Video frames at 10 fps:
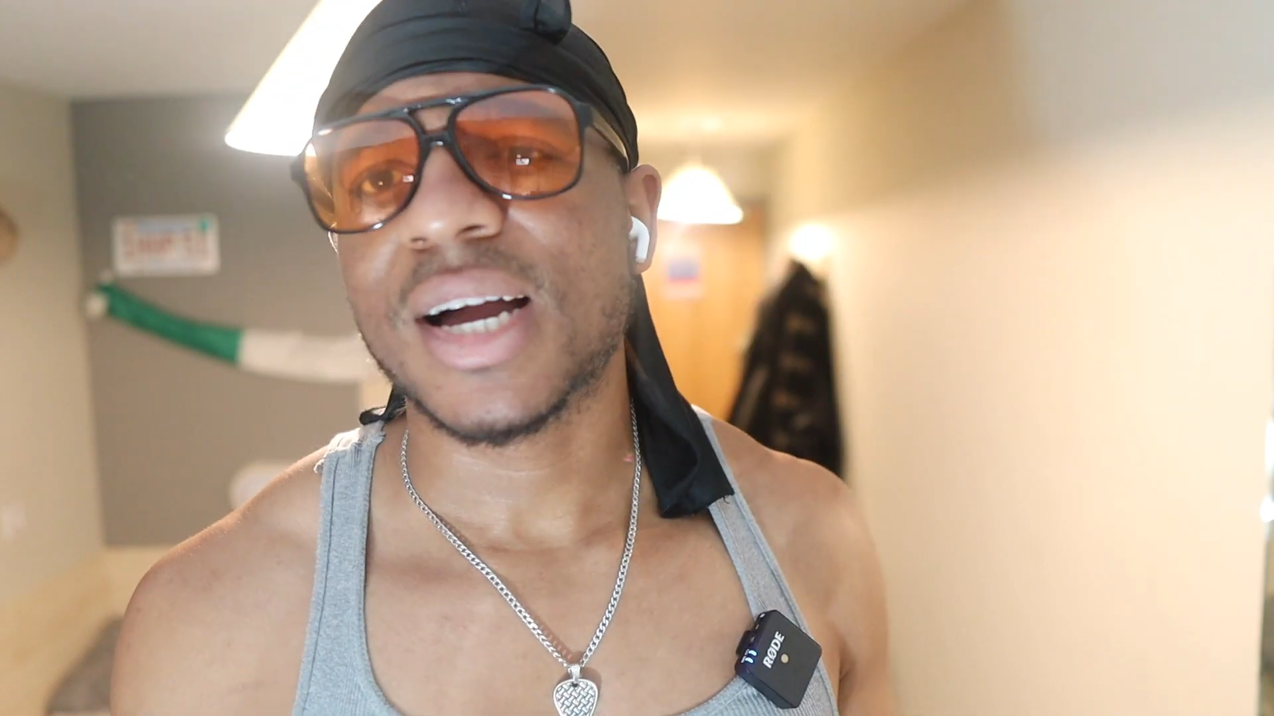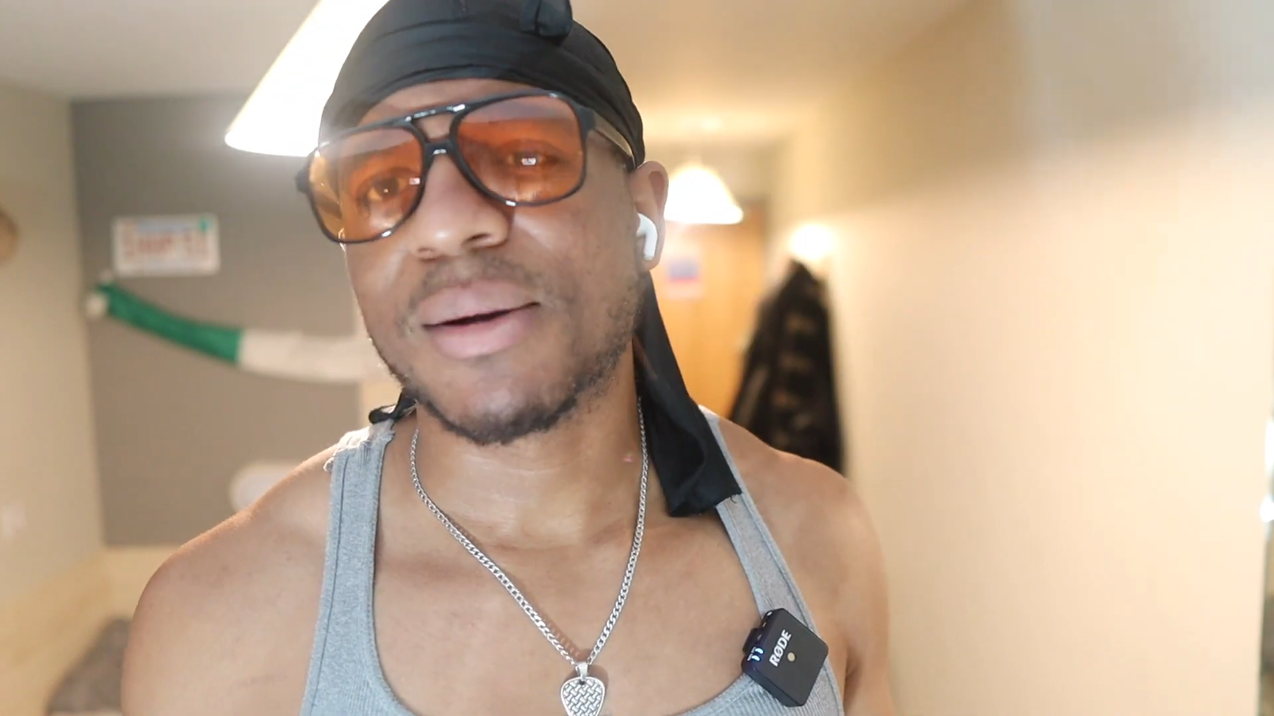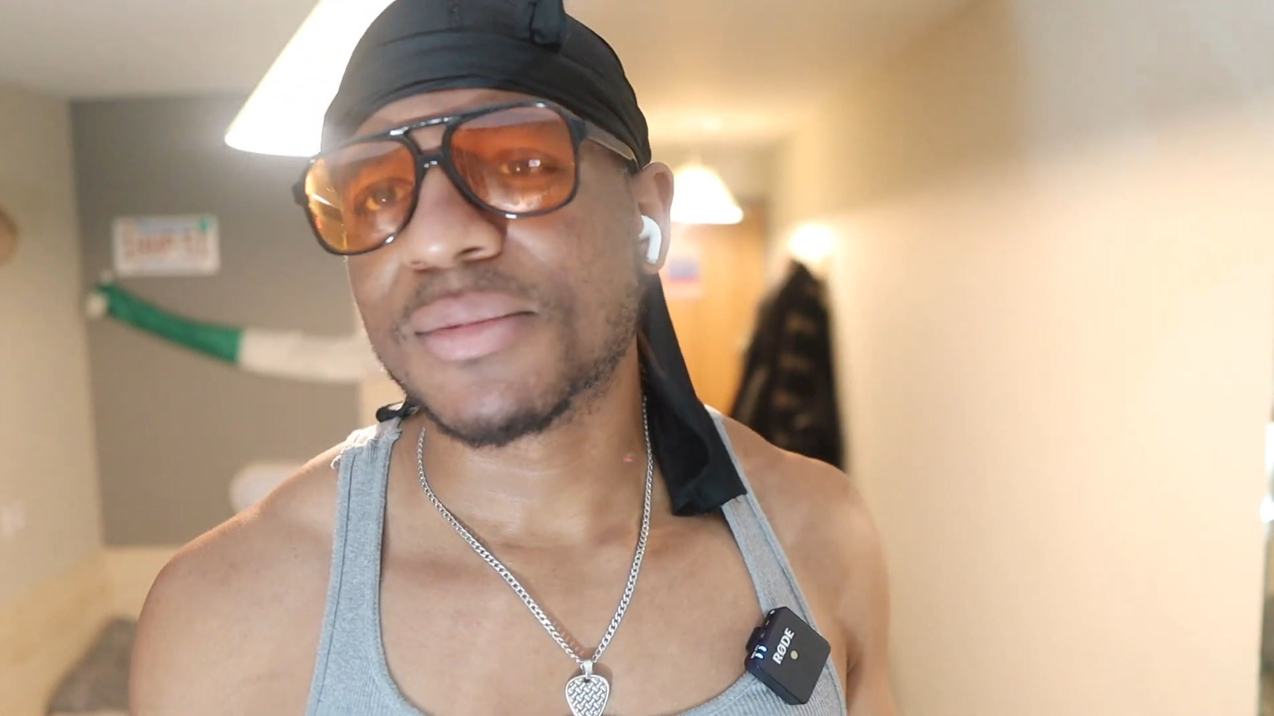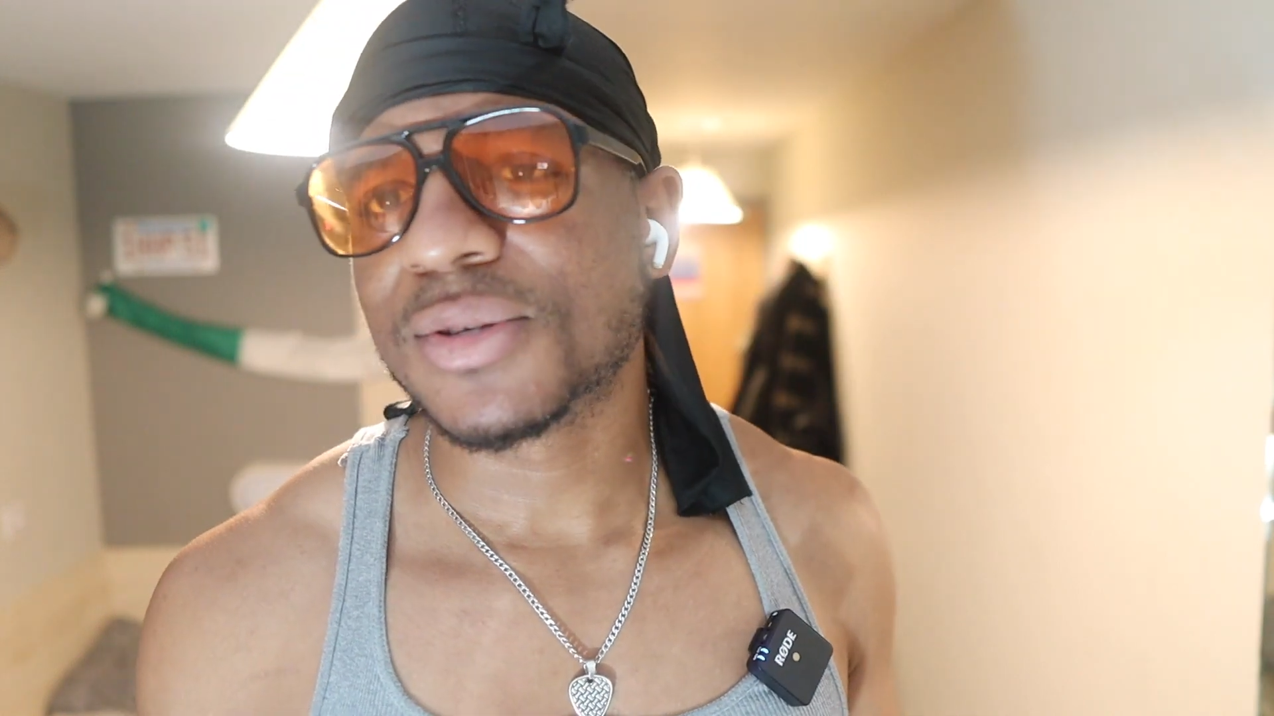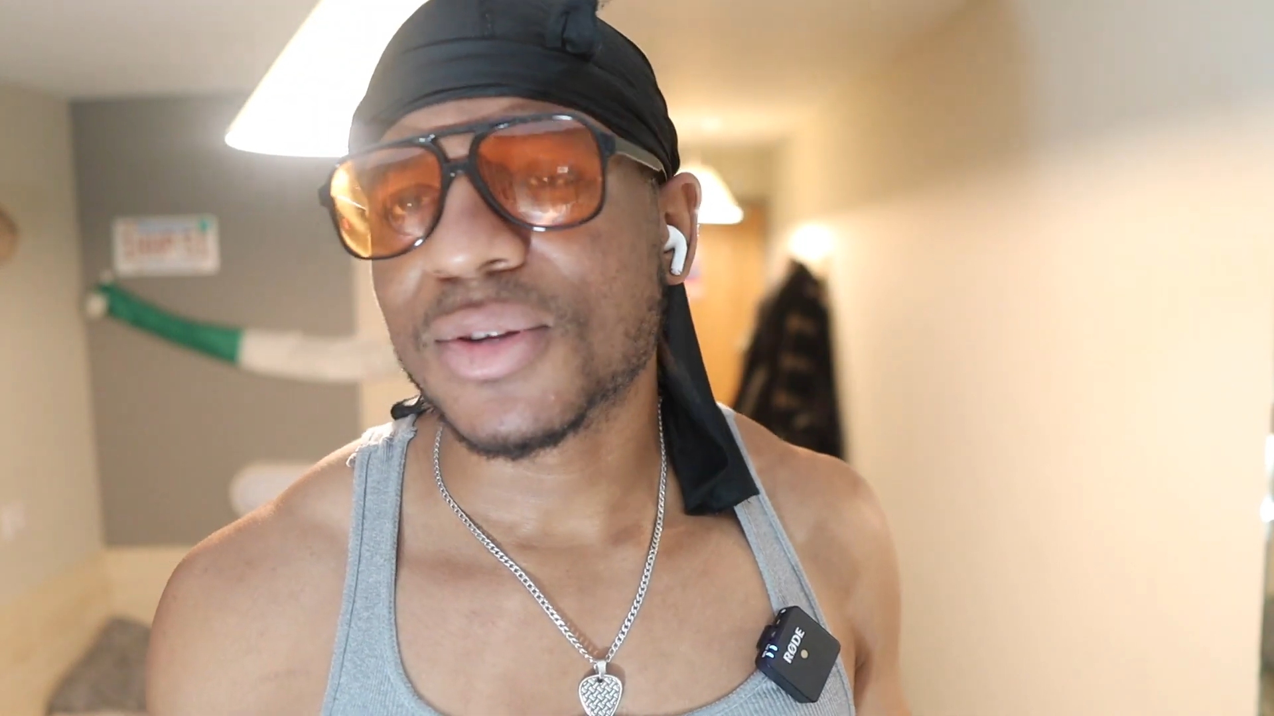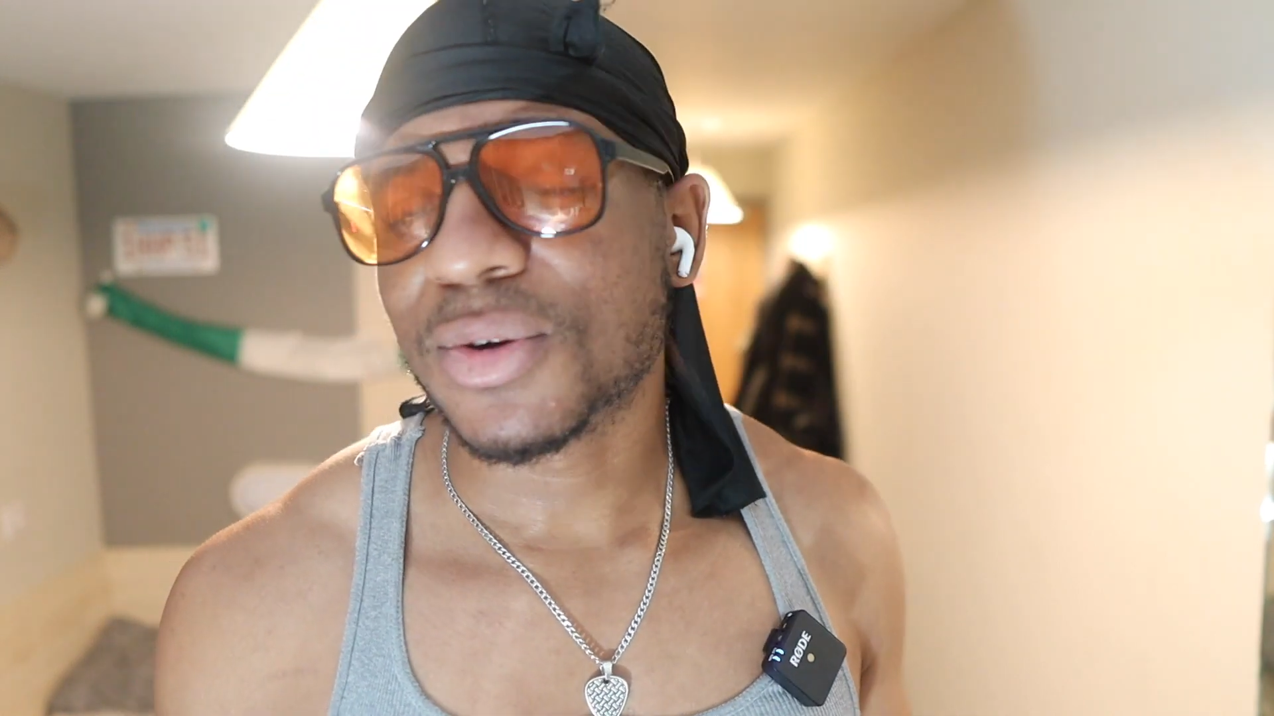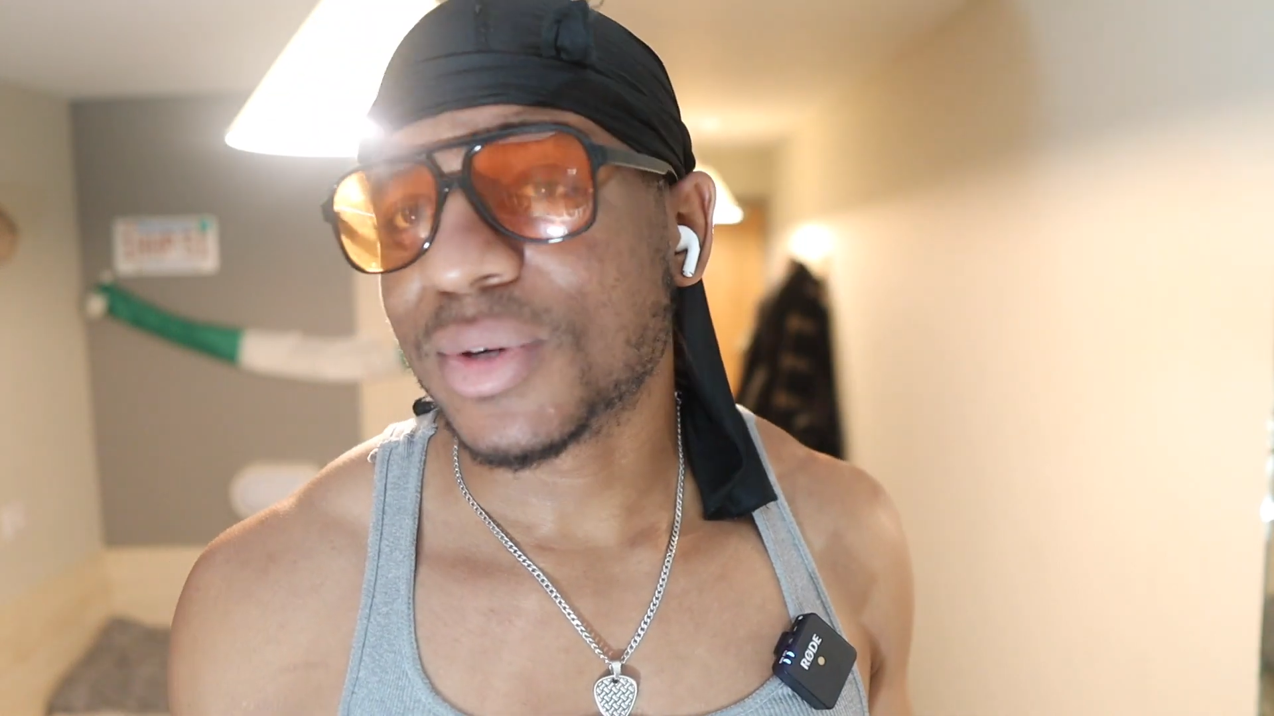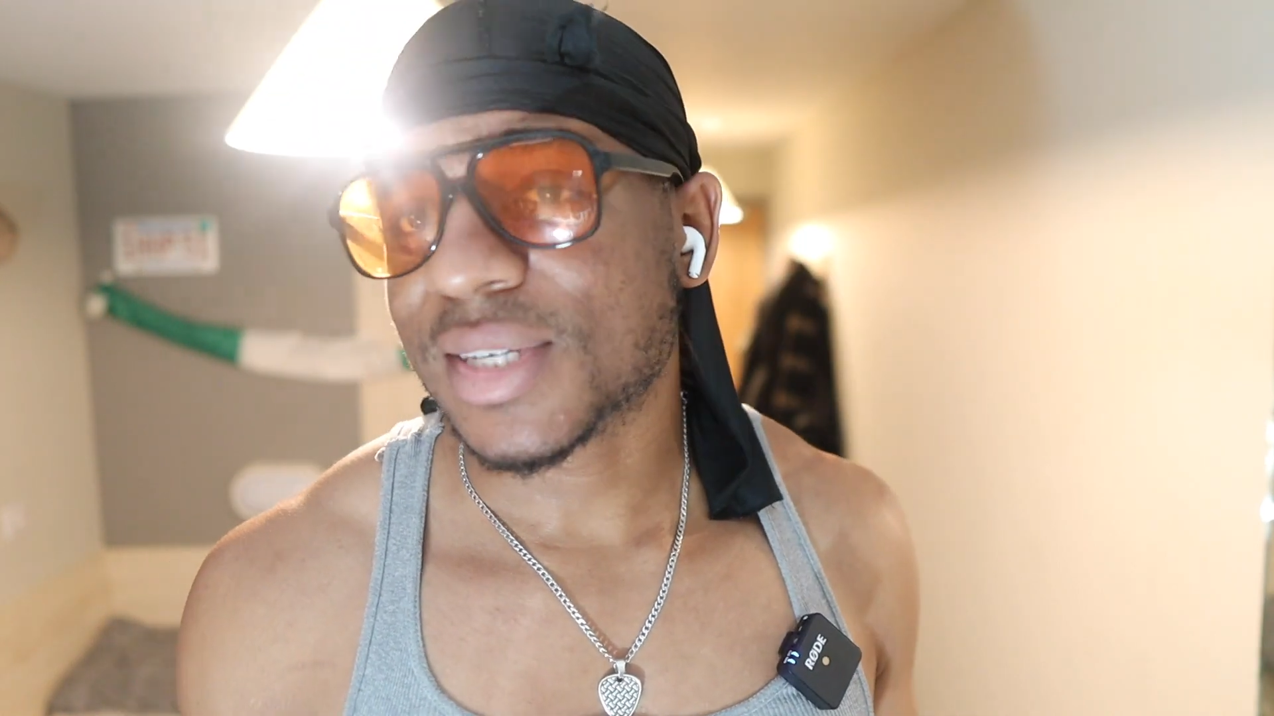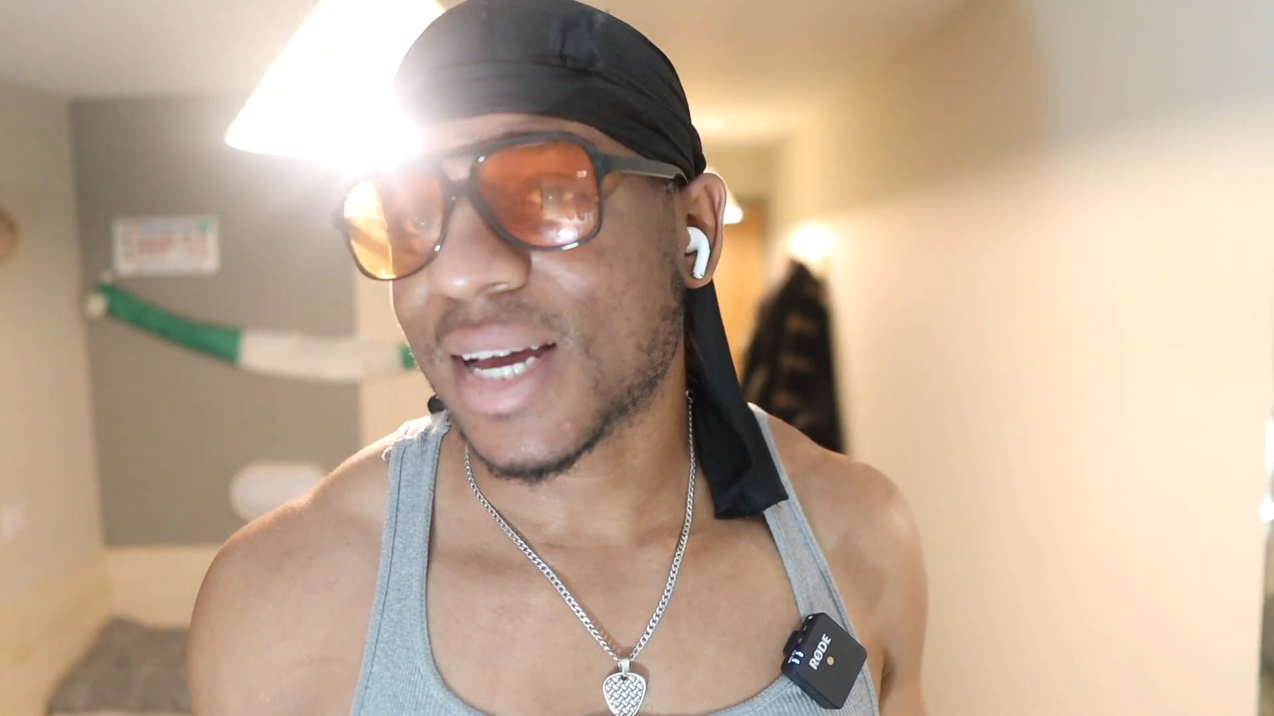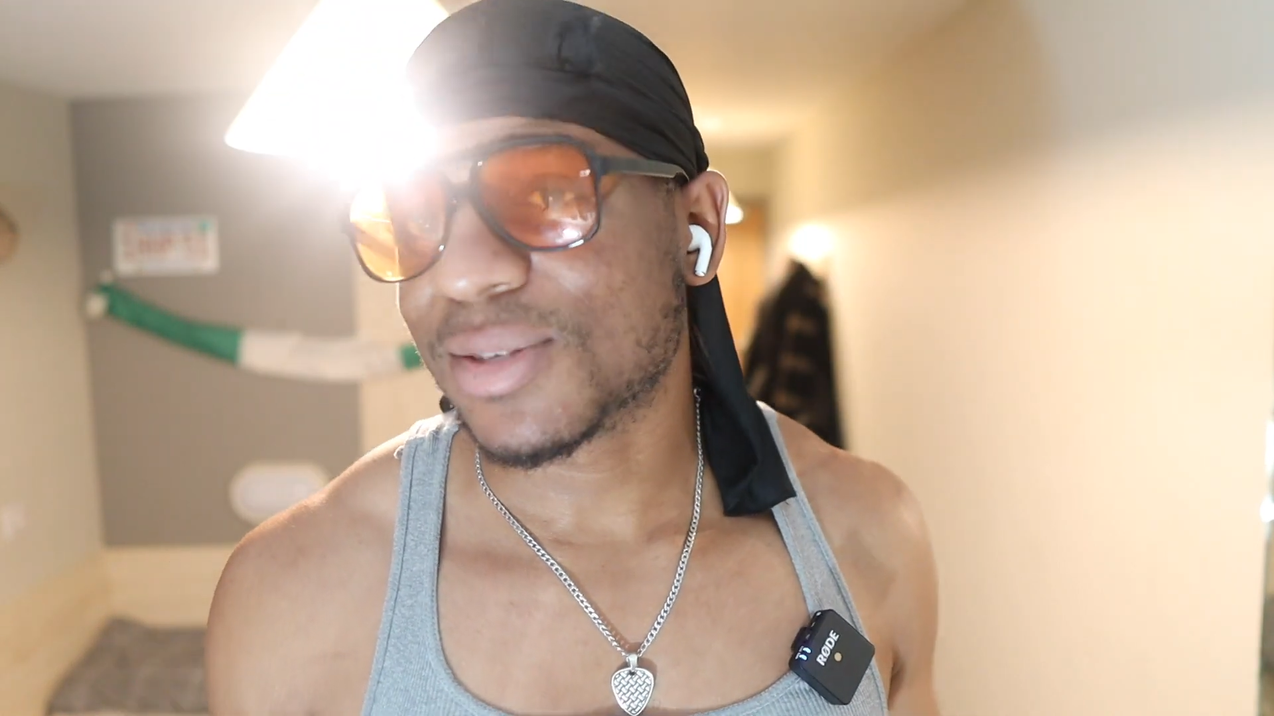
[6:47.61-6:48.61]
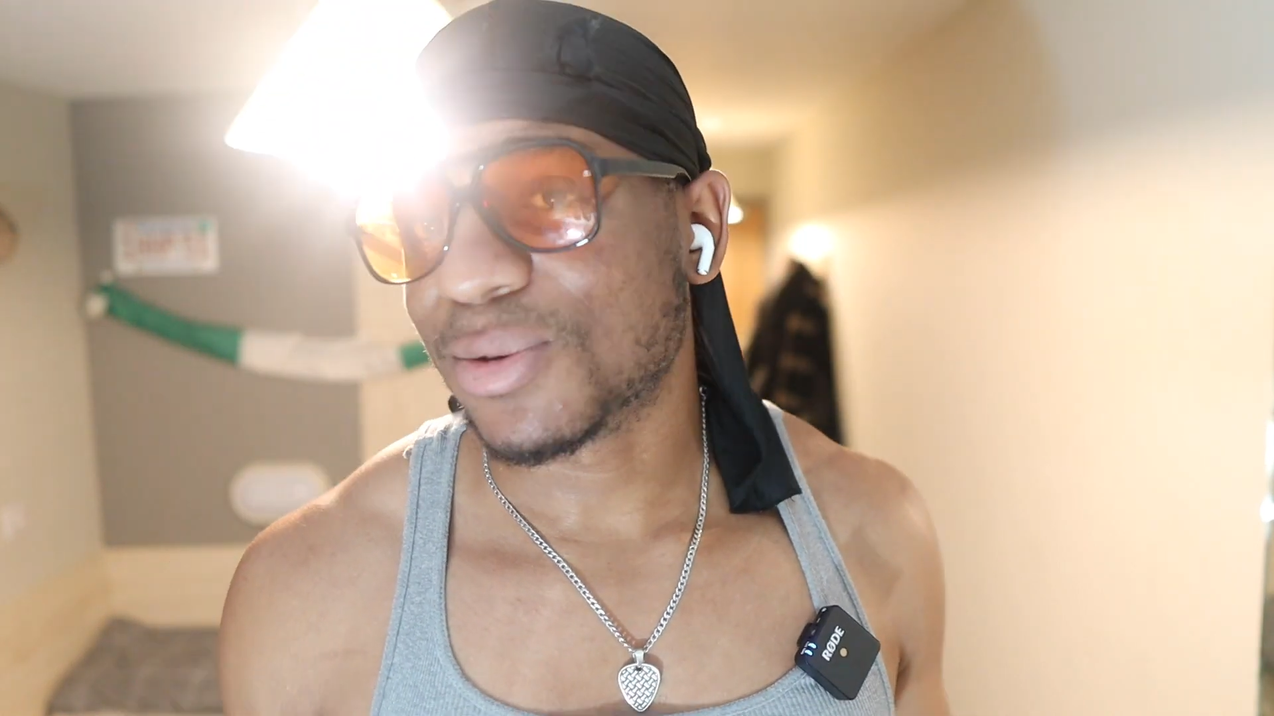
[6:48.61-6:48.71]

Amazon always has